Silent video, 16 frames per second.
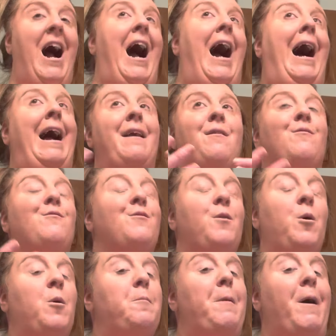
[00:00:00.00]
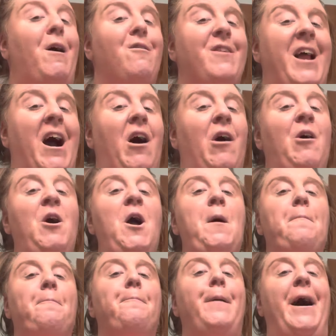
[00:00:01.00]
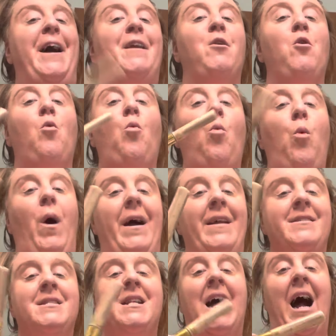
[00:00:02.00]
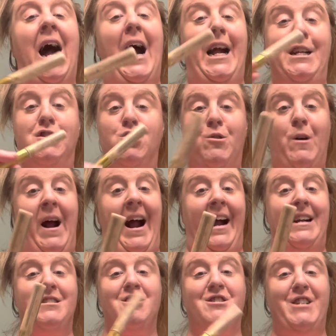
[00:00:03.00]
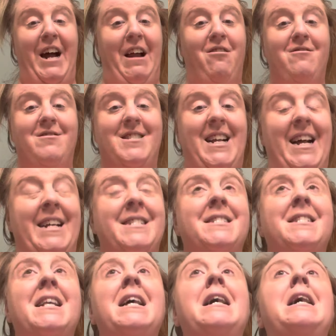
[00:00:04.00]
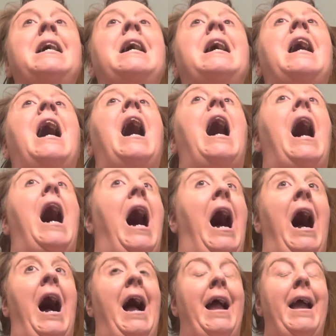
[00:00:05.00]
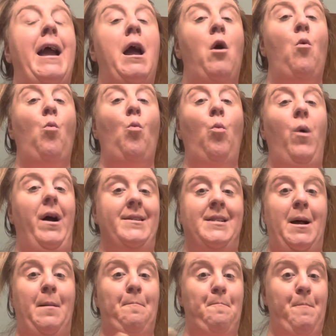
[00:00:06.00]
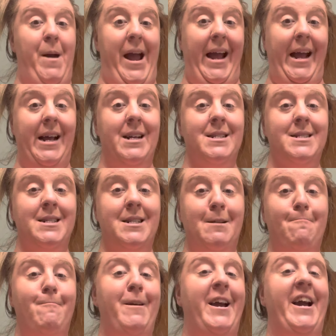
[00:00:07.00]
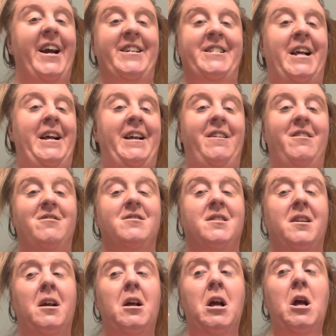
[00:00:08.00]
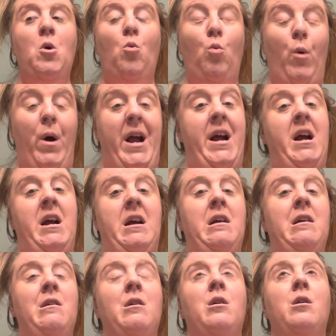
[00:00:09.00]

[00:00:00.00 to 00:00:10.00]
I don't know about now, but once I tried Shadow Sense, I was amazed because I used to wear